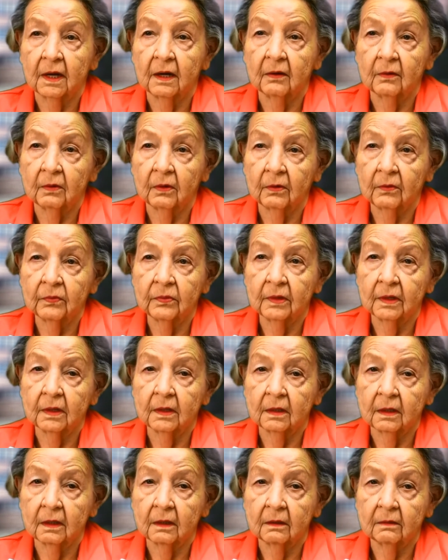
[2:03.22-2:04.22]
now on
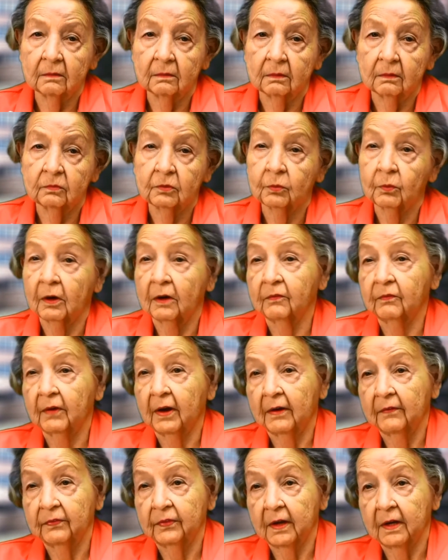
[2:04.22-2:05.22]
the
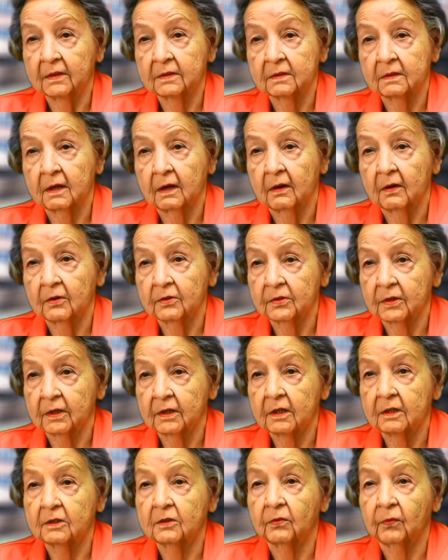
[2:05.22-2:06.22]
$25,000
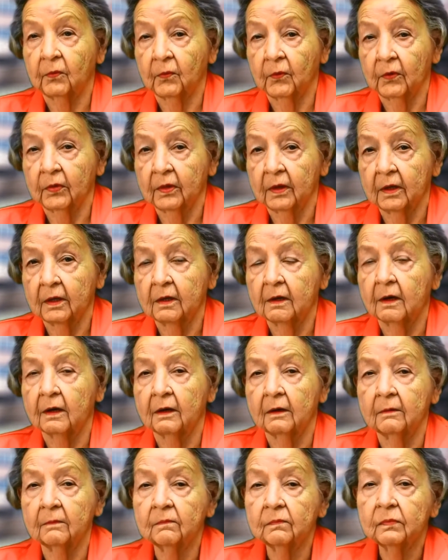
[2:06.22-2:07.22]
each for
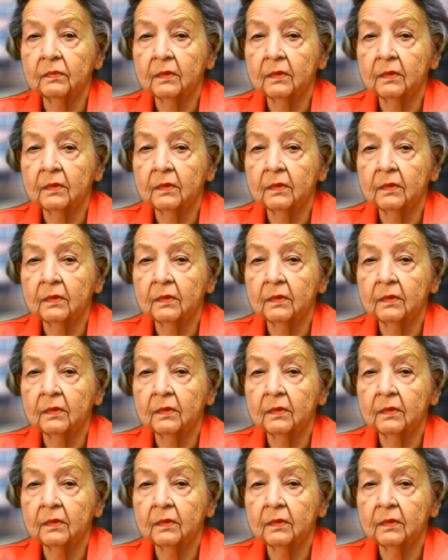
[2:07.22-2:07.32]
the